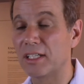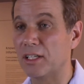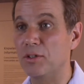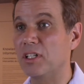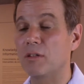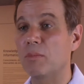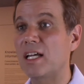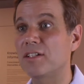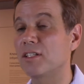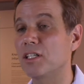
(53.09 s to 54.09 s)
you can
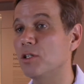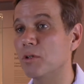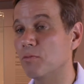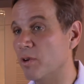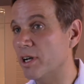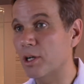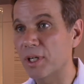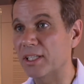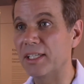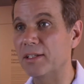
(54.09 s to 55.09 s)
imagine that you would very
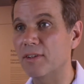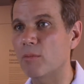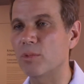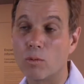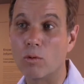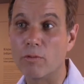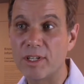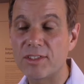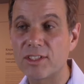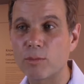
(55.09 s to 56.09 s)
quickly give up. Well,
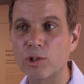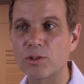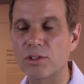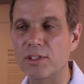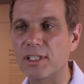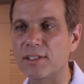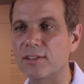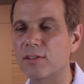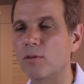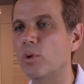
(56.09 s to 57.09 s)
very similar to
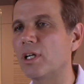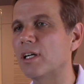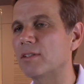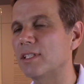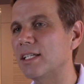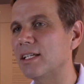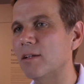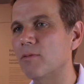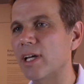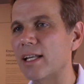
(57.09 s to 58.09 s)
this, we are taking
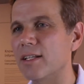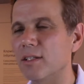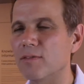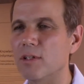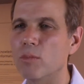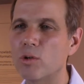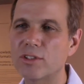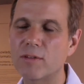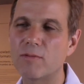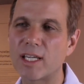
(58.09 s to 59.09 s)
advantage of the
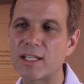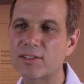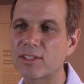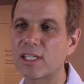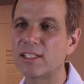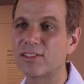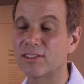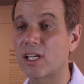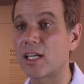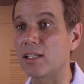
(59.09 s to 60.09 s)
most advanced
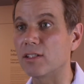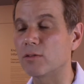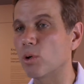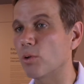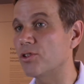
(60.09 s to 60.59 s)
science, both